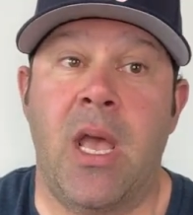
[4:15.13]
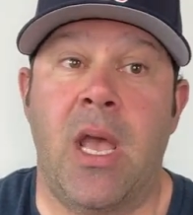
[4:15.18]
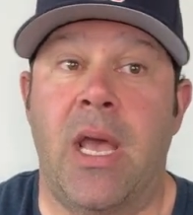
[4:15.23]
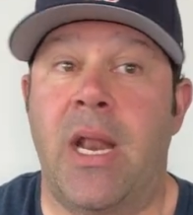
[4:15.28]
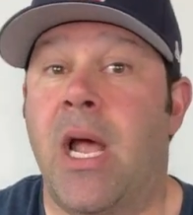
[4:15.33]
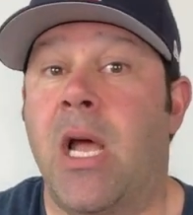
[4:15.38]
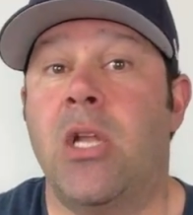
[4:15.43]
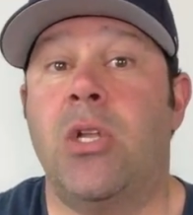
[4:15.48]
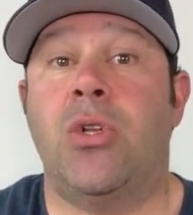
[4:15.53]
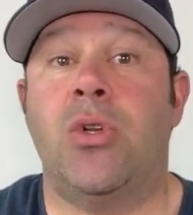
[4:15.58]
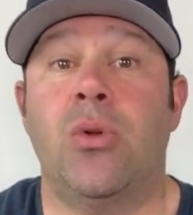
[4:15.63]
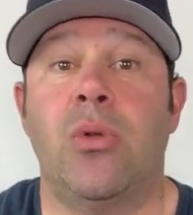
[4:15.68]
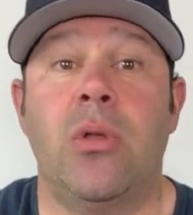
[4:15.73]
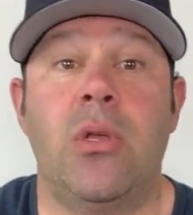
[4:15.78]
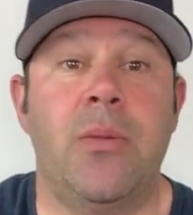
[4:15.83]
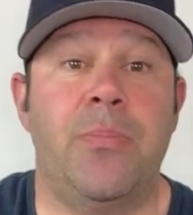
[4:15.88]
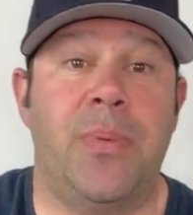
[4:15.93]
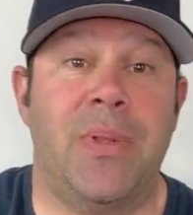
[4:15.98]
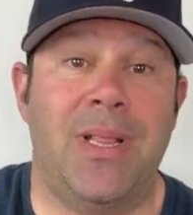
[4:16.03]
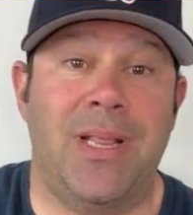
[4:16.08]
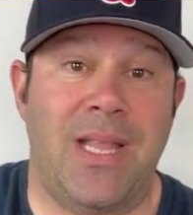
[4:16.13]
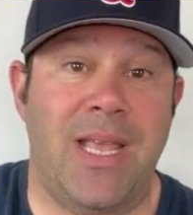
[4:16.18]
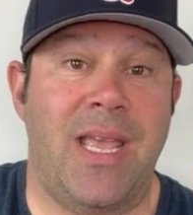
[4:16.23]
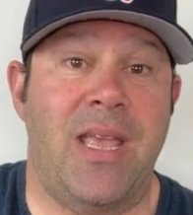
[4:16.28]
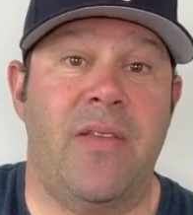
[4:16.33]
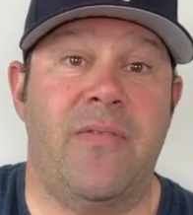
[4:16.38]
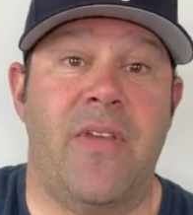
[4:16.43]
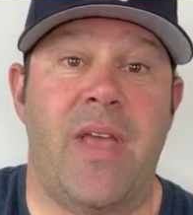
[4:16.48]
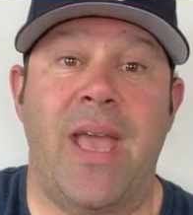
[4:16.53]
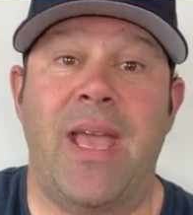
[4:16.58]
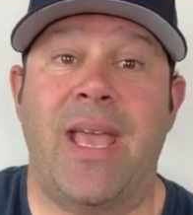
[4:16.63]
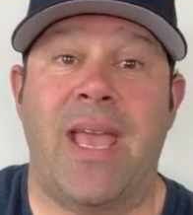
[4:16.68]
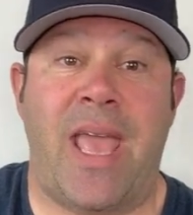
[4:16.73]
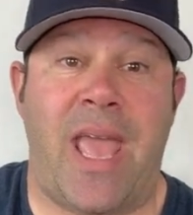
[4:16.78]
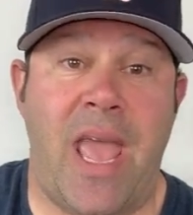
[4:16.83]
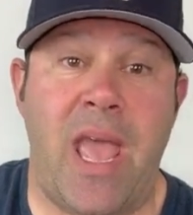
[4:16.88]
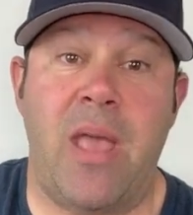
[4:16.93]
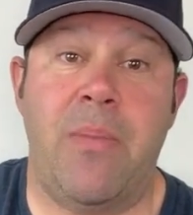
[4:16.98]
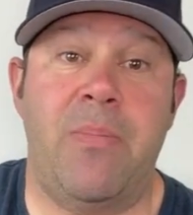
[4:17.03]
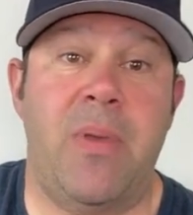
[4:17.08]
And I truly believe it
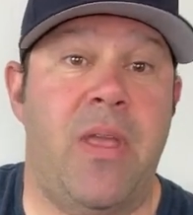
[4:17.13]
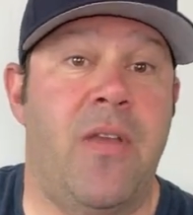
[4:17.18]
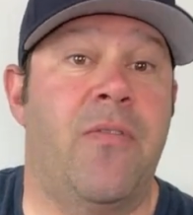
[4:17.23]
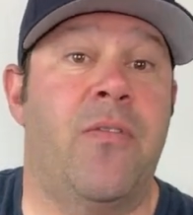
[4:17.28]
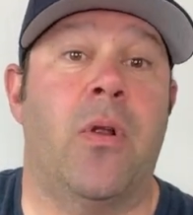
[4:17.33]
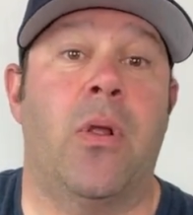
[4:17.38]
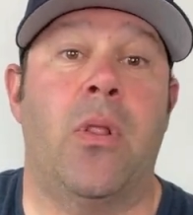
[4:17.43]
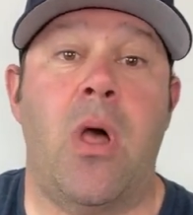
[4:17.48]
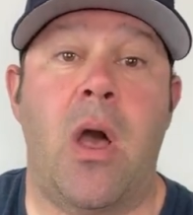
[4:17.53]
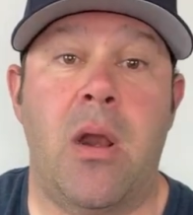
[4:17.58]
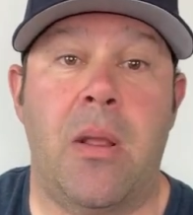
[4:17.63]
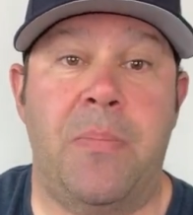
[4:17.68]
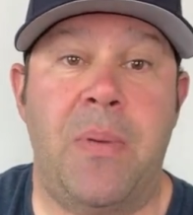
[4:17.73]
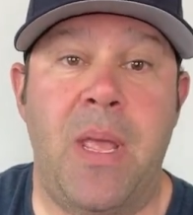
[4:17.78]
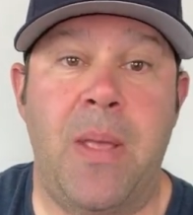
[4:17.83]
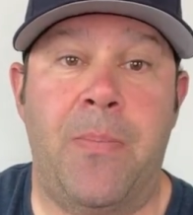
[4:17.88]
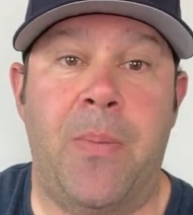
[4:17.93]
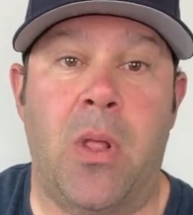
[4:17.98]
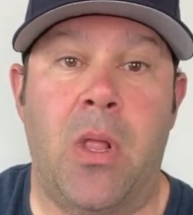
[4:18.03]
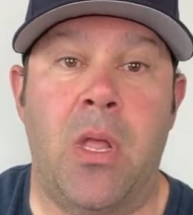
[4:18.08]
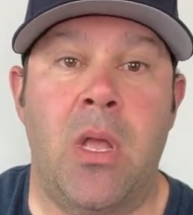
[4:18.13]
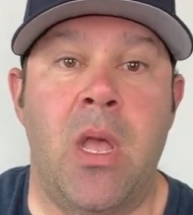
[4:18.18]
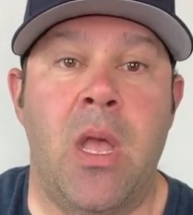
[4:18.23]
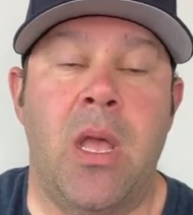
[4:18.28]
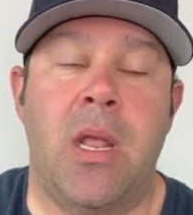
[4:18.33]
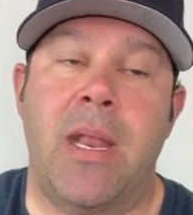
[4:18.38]
can be for a lot of people.